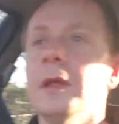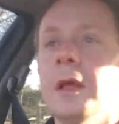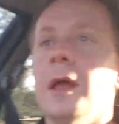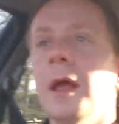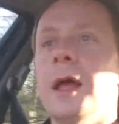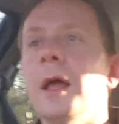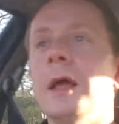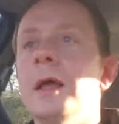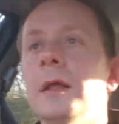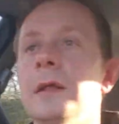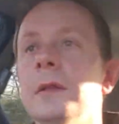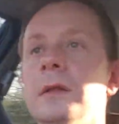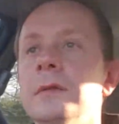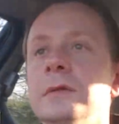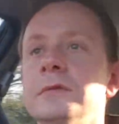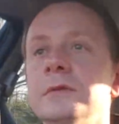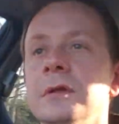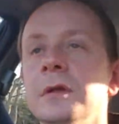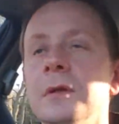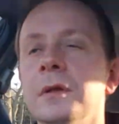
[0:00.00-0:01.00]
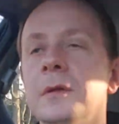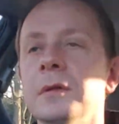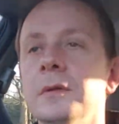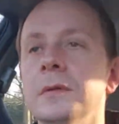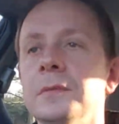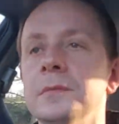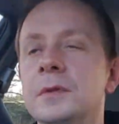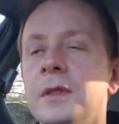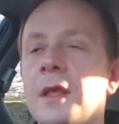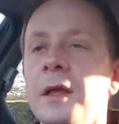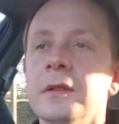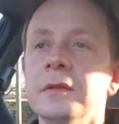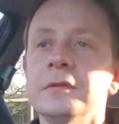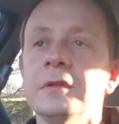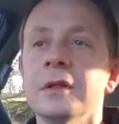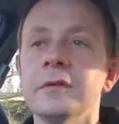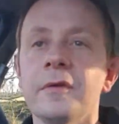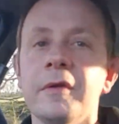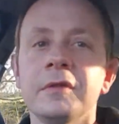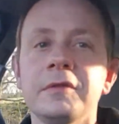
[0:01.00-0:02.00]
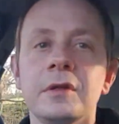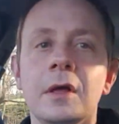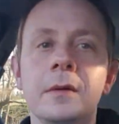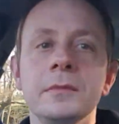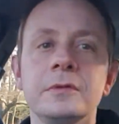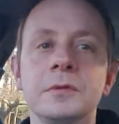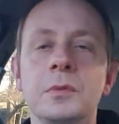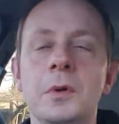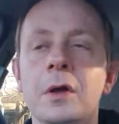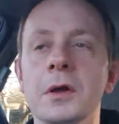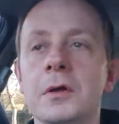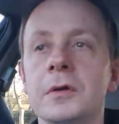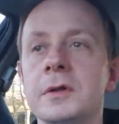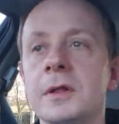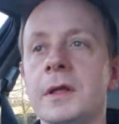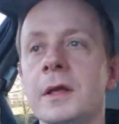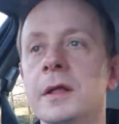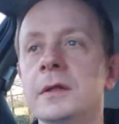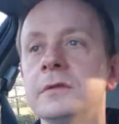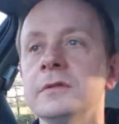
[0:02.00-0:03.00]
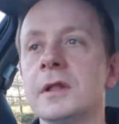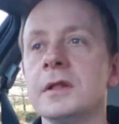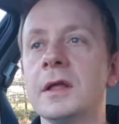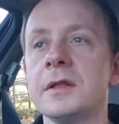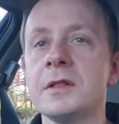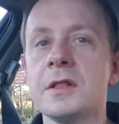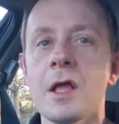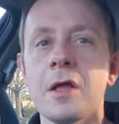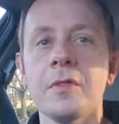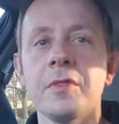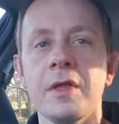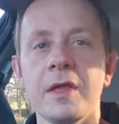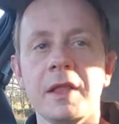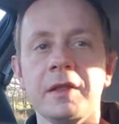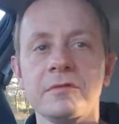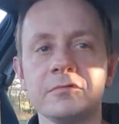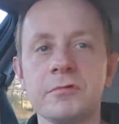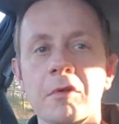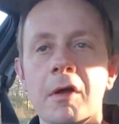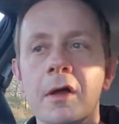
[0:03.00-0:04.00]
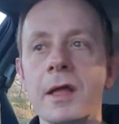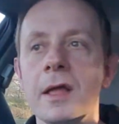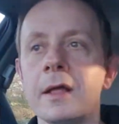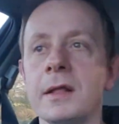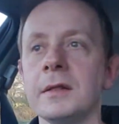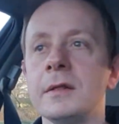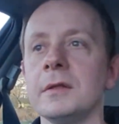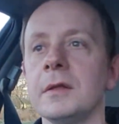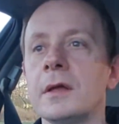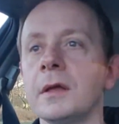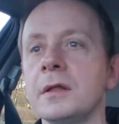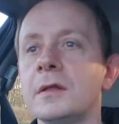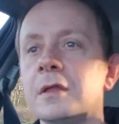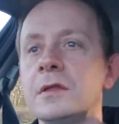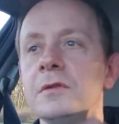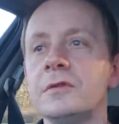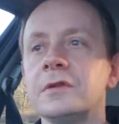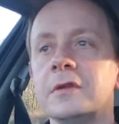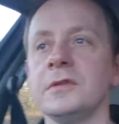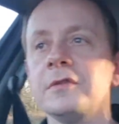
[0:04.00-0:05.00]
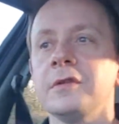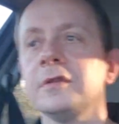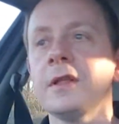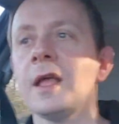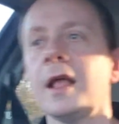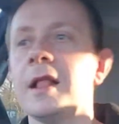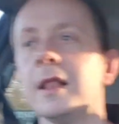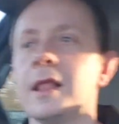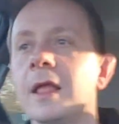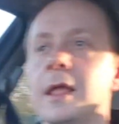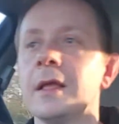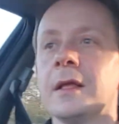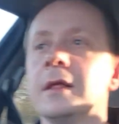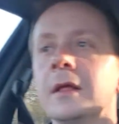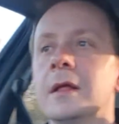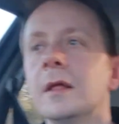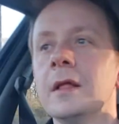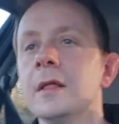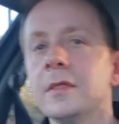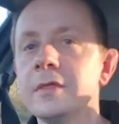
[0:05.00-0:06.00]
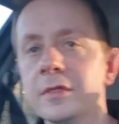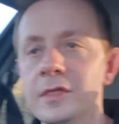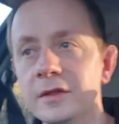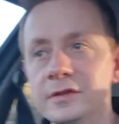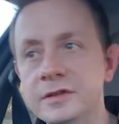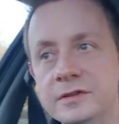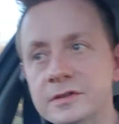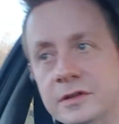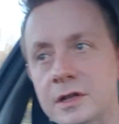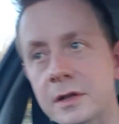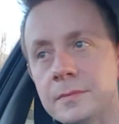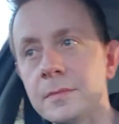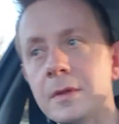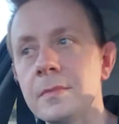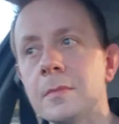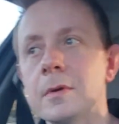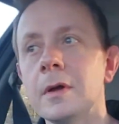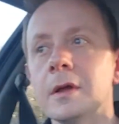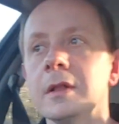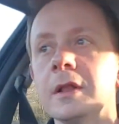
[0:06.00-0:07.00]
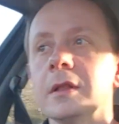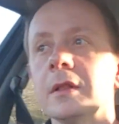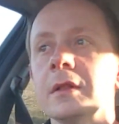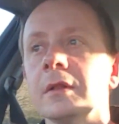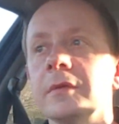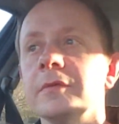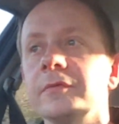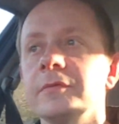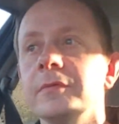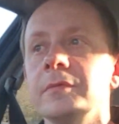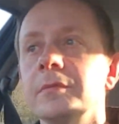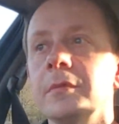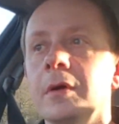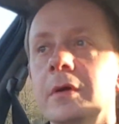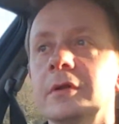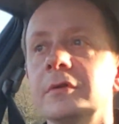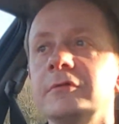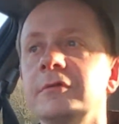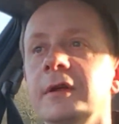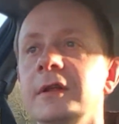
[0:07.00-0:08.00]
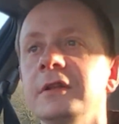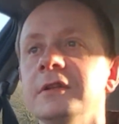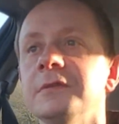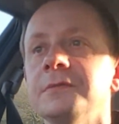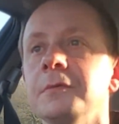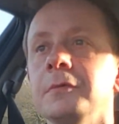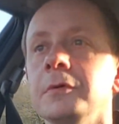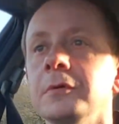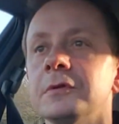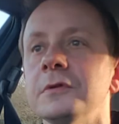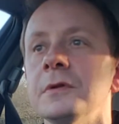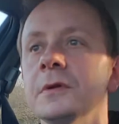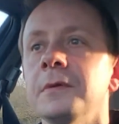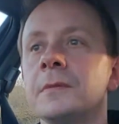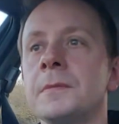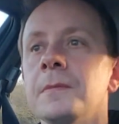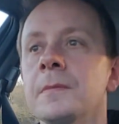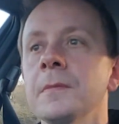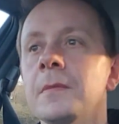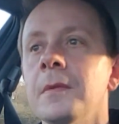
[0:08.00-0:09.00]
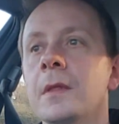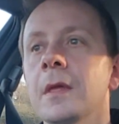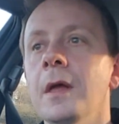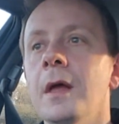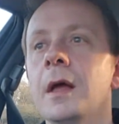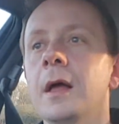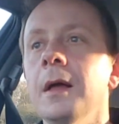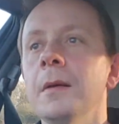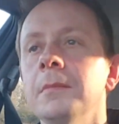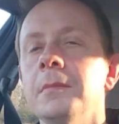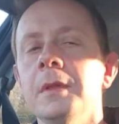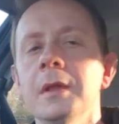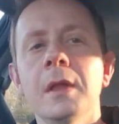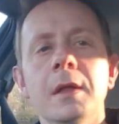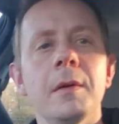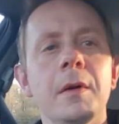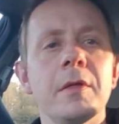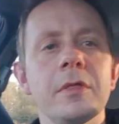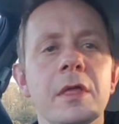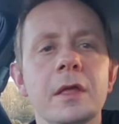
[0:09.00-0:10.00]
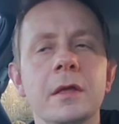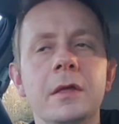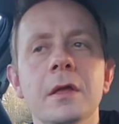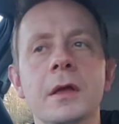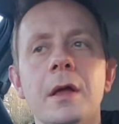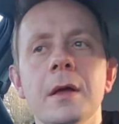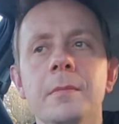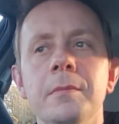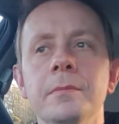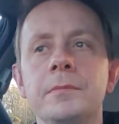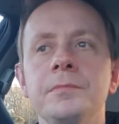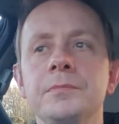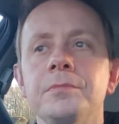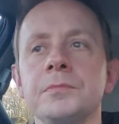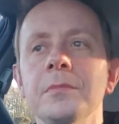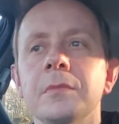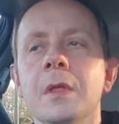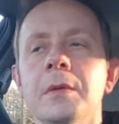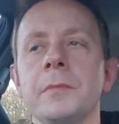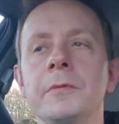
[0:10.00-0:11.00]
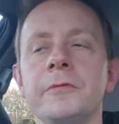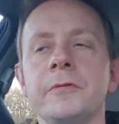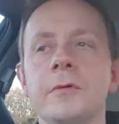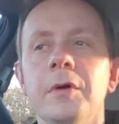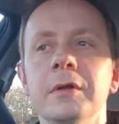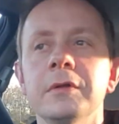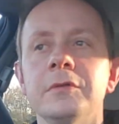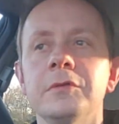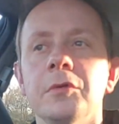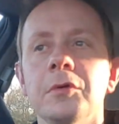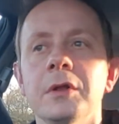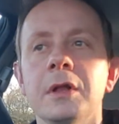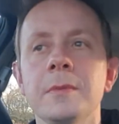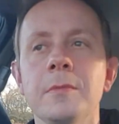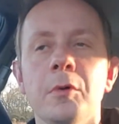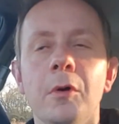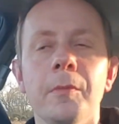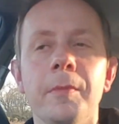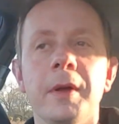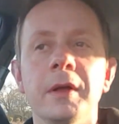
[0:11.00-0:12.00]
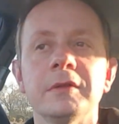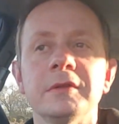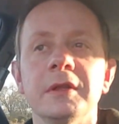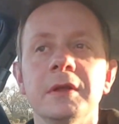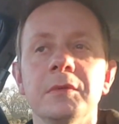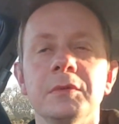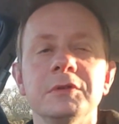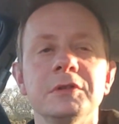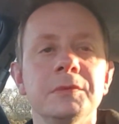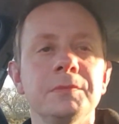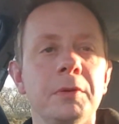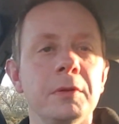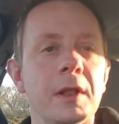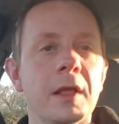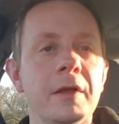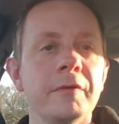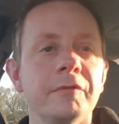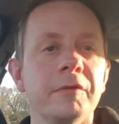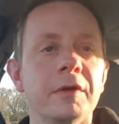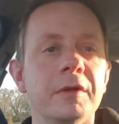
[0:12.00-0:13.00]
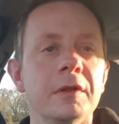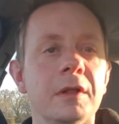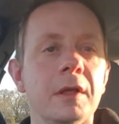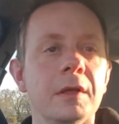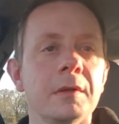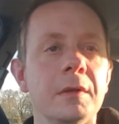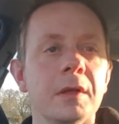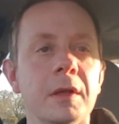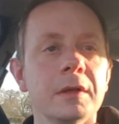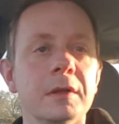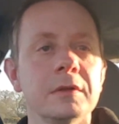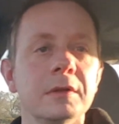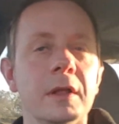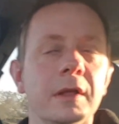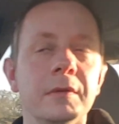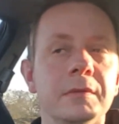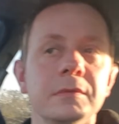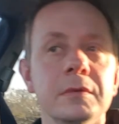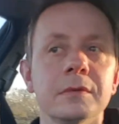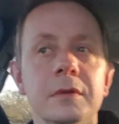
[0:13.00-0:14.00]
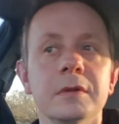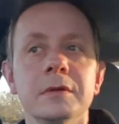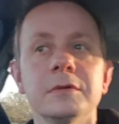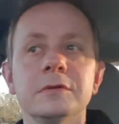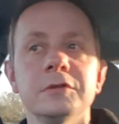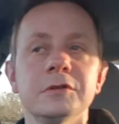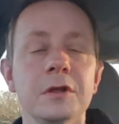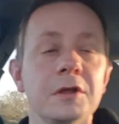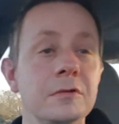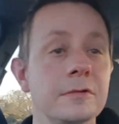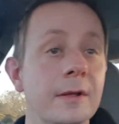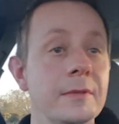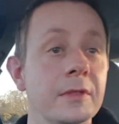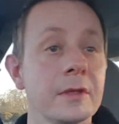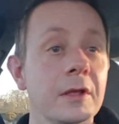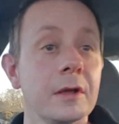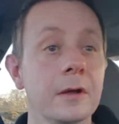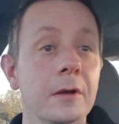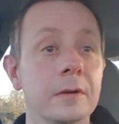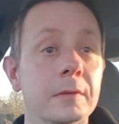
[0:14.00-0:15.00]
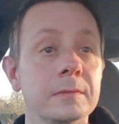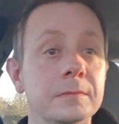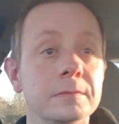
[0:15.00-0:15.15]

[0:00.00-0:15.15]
until I have time to work on it, until I know that it's right and I can use it as a daily, this is going to be my little mode of transport. I think before I talk any more about it, we should pull over and I can show you around the car.